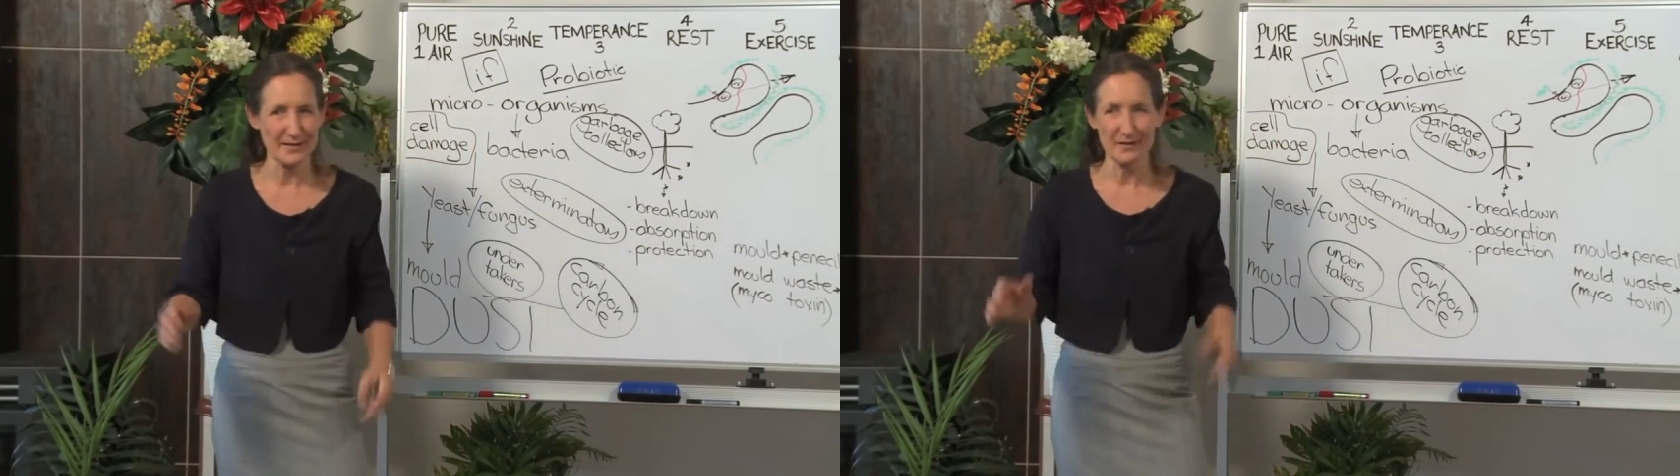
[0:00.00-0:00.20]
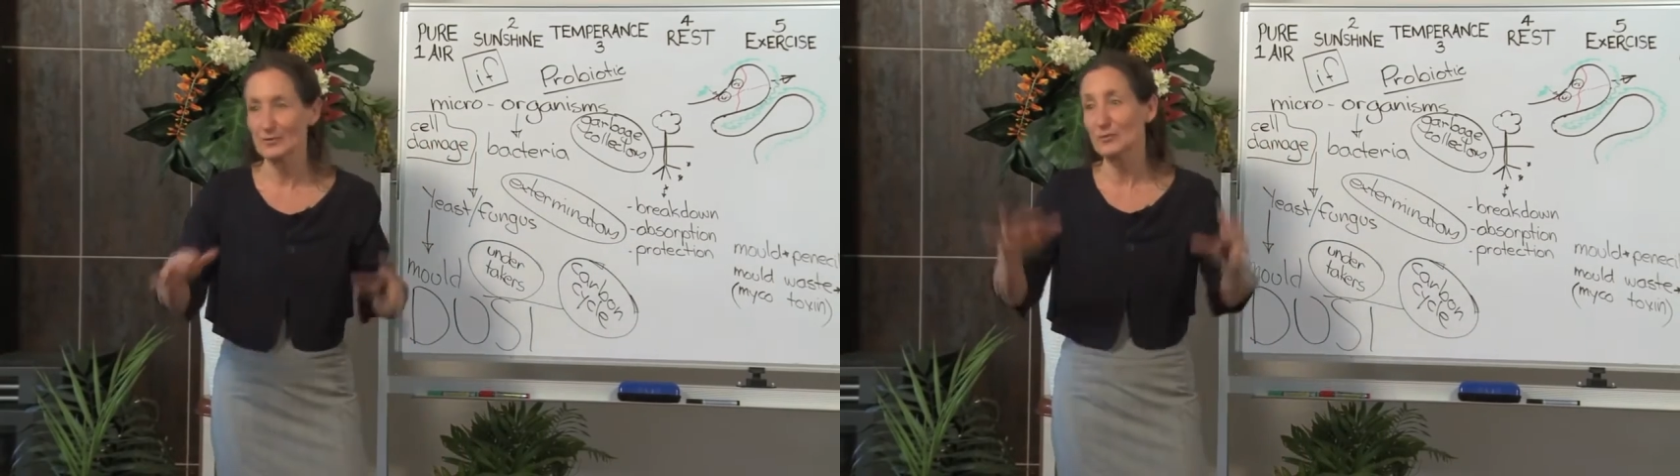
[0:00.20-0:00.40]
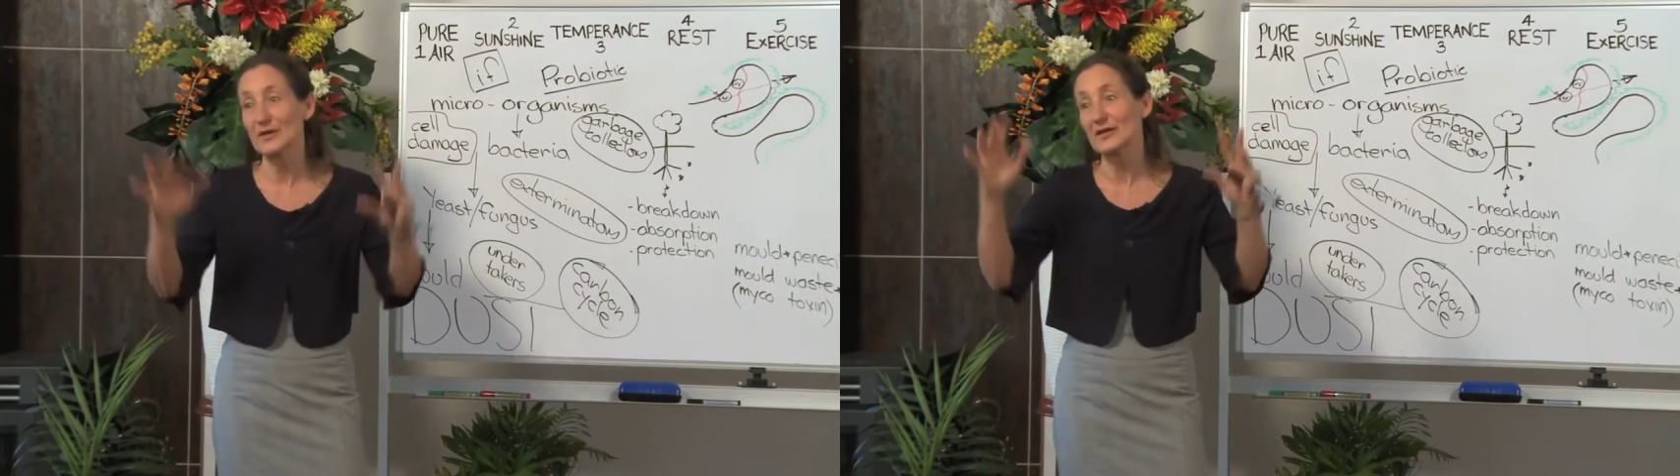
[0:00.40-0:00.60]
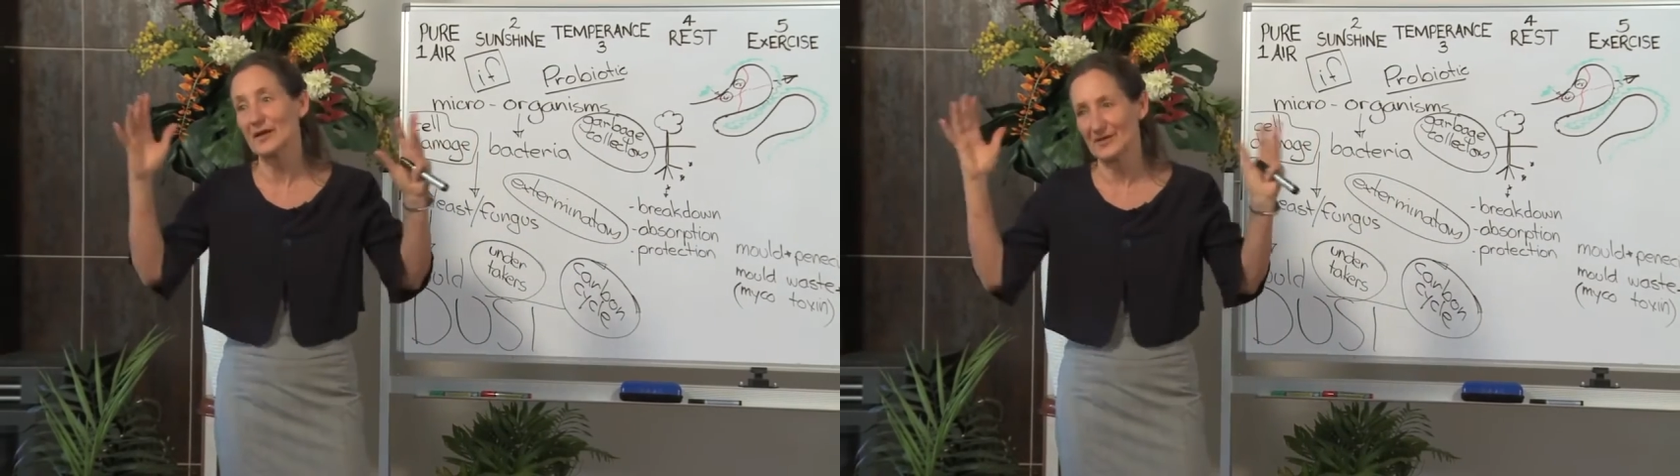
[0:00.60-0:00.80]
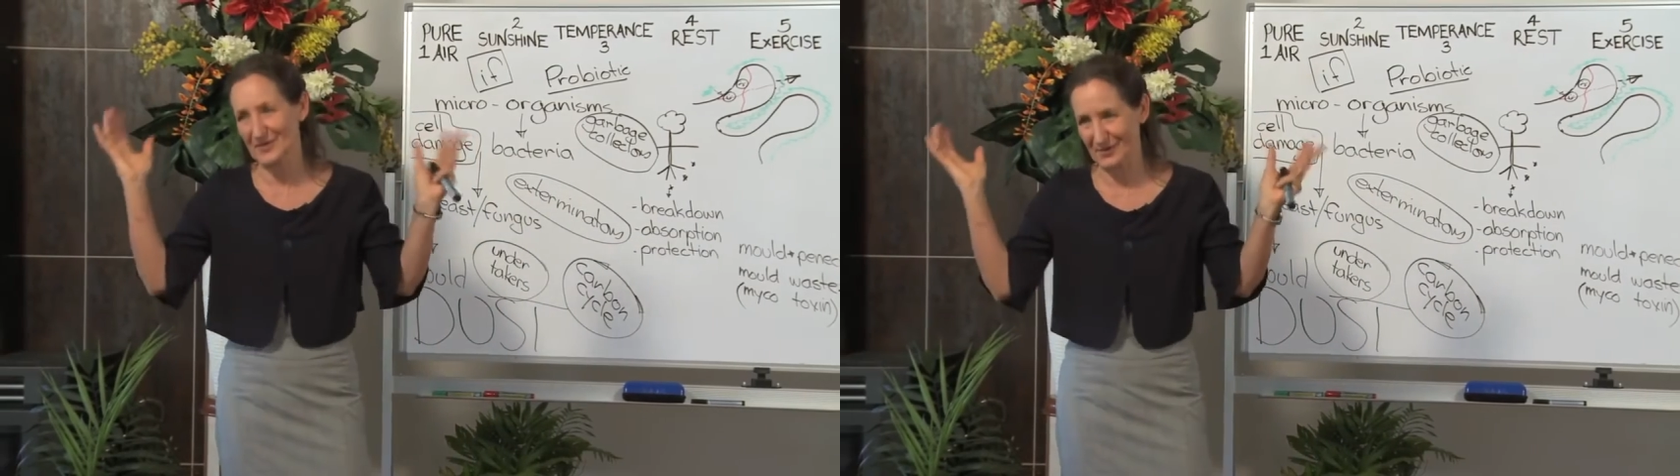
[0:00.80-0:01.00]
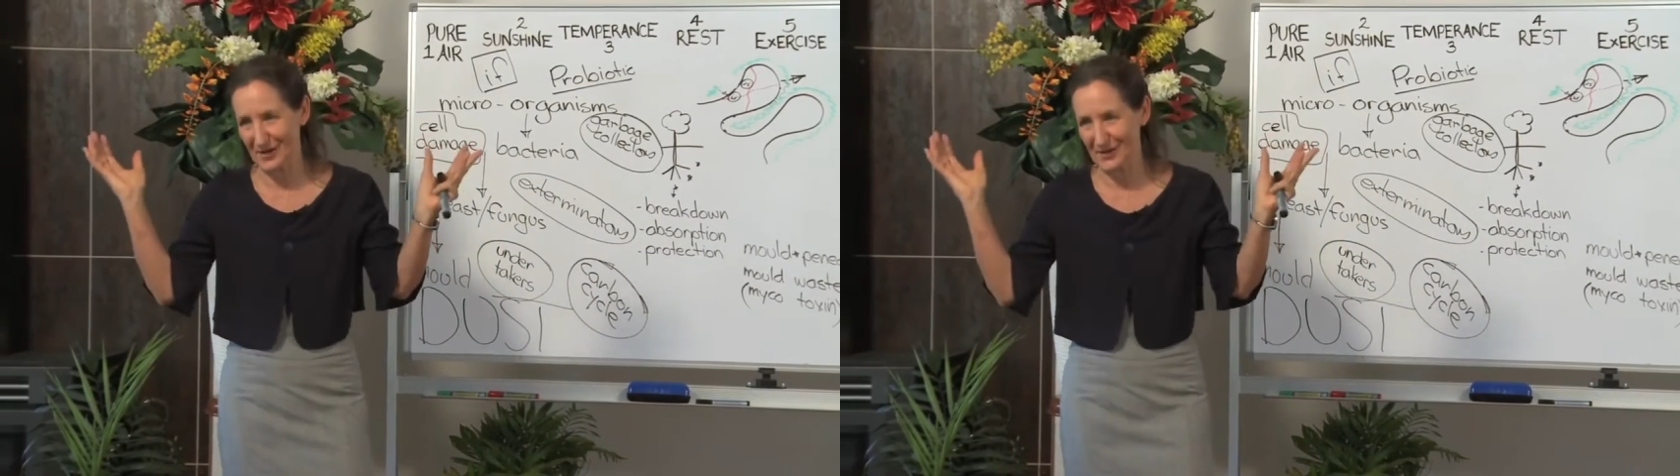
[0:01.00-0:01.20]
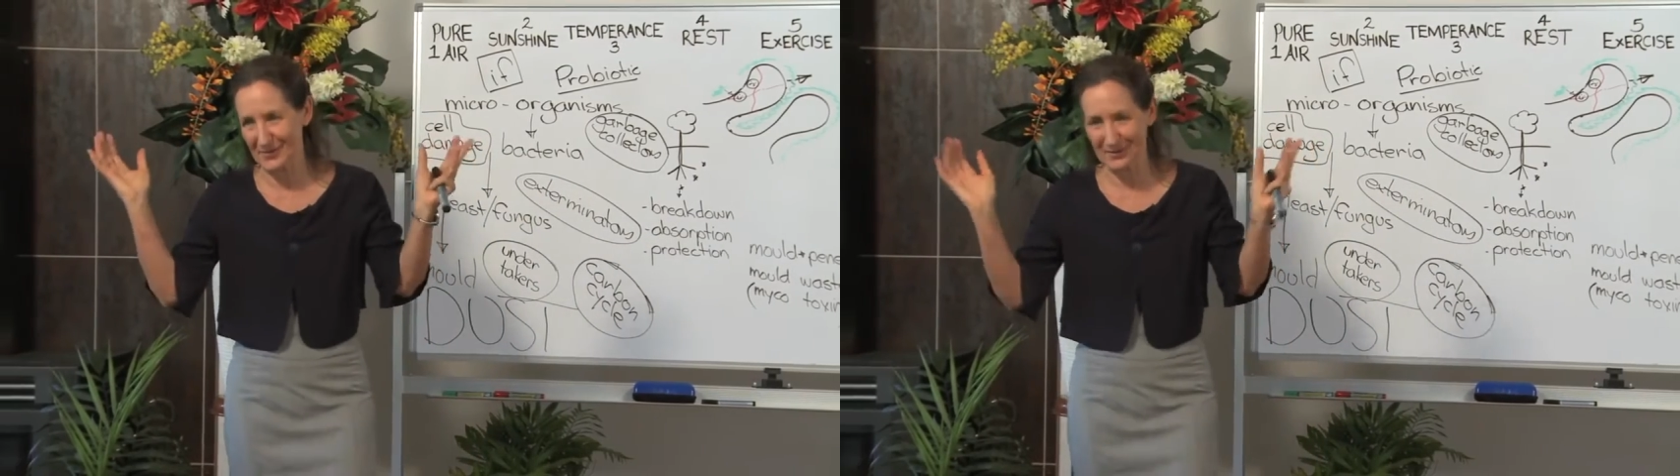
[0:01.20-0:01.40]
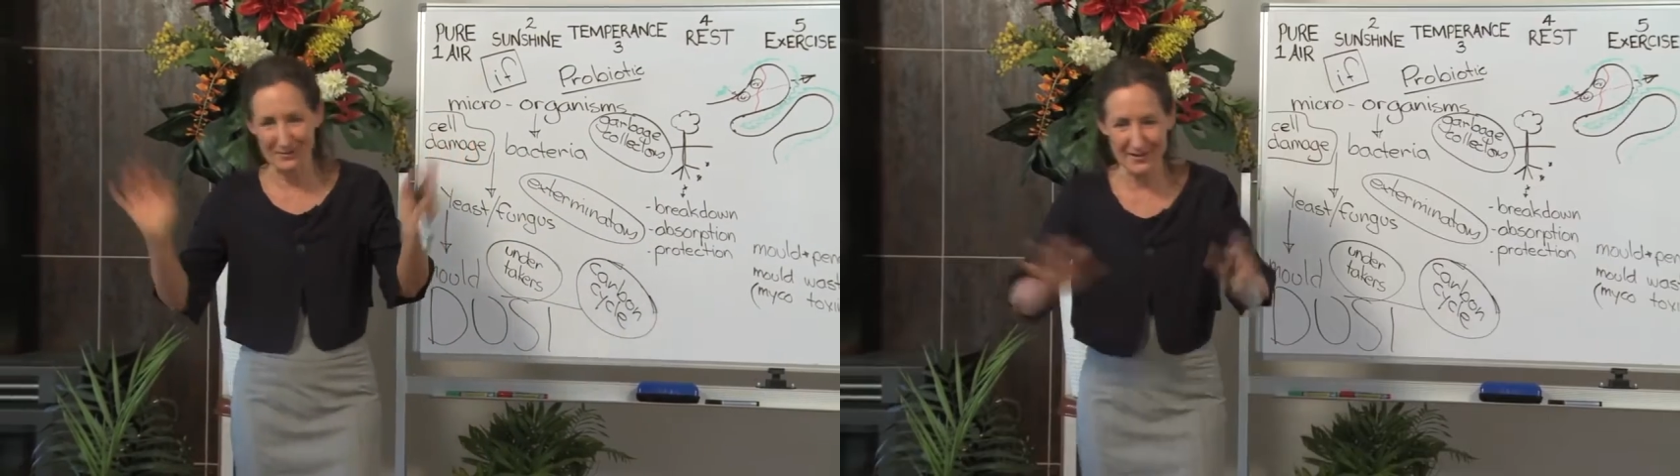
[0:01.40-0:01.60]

the windows are open or